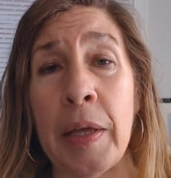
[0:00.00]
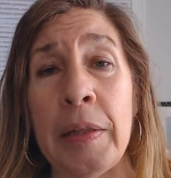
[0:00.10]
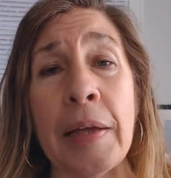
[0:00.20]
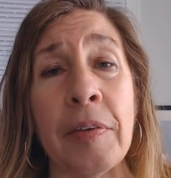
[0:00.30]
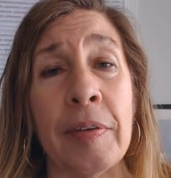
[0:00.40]
And
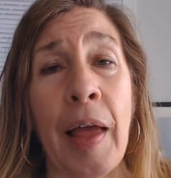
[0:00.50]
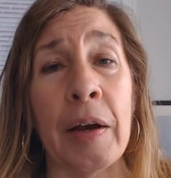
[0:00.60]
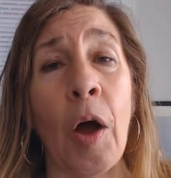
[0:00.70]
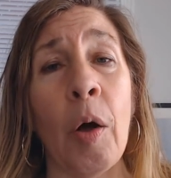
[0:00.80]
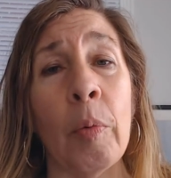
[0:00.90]
that's
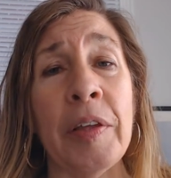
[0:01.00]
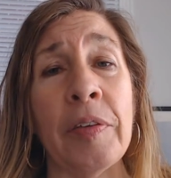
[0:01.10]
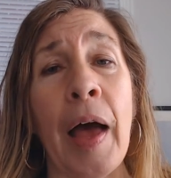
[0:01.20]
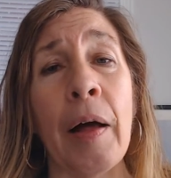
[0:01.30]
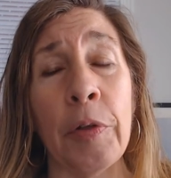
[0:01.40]
not always
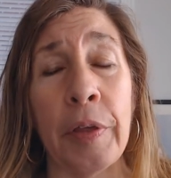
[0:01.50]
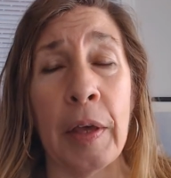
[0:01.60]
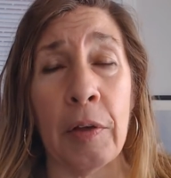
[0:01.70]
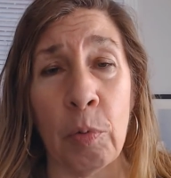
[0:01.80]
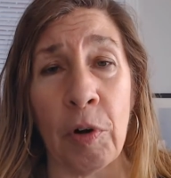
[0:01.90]

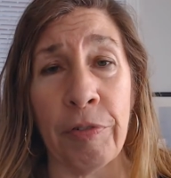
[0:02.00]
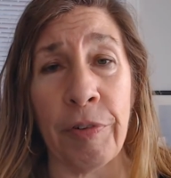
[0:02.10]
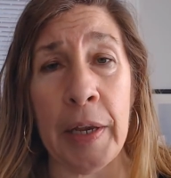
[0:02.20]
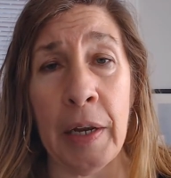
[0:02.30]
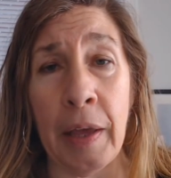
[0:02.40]
healthy, as we're
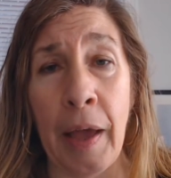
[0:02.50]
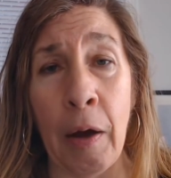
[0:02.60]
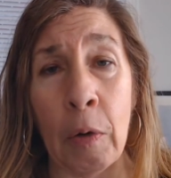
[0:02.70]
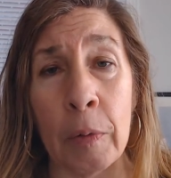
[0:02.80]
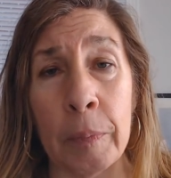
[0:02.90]
finding
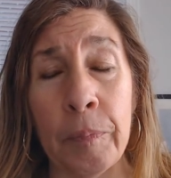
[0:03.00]
out.